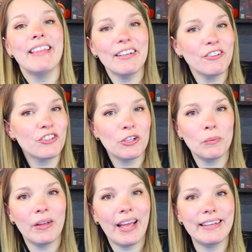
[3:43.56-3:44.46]
Then your turn
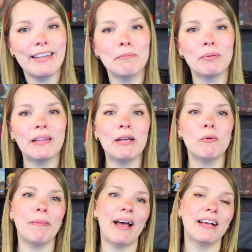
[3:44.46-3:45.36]
will end and play
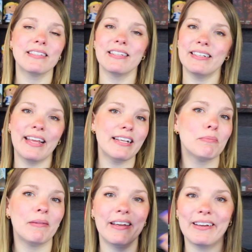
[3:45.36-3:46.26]
will pass to the
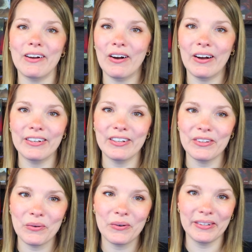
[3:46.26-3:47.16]
next player on
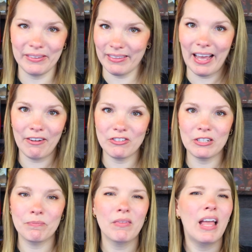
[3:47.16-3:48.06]
your left.
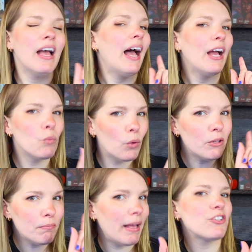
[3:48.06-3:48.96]
I
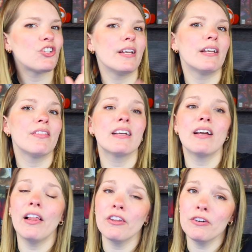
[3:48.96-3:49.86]
will mention the
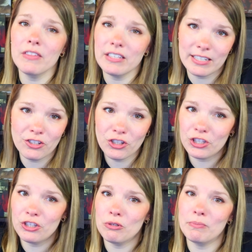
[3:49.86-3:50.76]
color of the dish
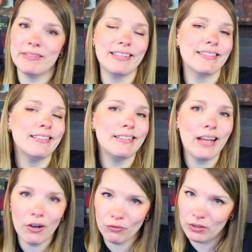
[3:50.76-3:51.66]
cubes is
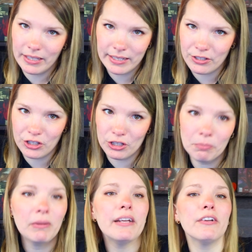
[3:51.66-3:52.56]
not related to your
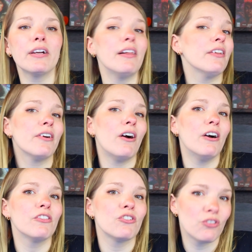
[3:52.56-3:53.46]
player color
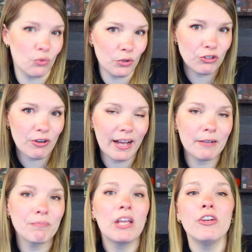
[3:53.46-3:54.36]
on the score track.
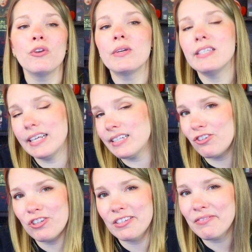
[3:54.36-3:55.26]
You can take
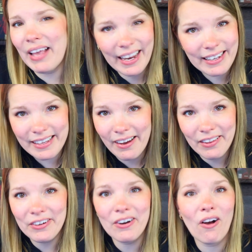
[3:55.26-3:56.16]
dishes of any
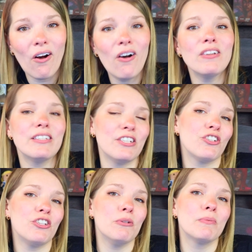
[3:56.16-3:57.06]
color. All dish
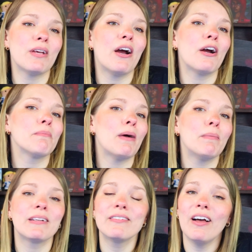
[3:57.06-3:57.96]
cubes are
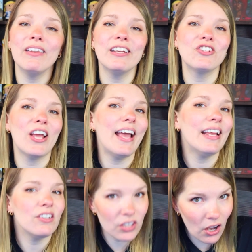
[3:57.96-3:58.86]
public knowledge
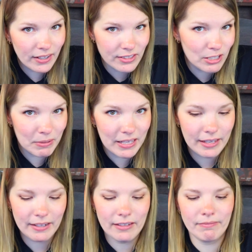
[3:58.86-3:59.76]
and not to be
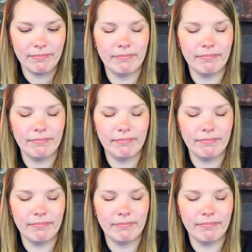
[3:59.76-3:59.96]
hidden.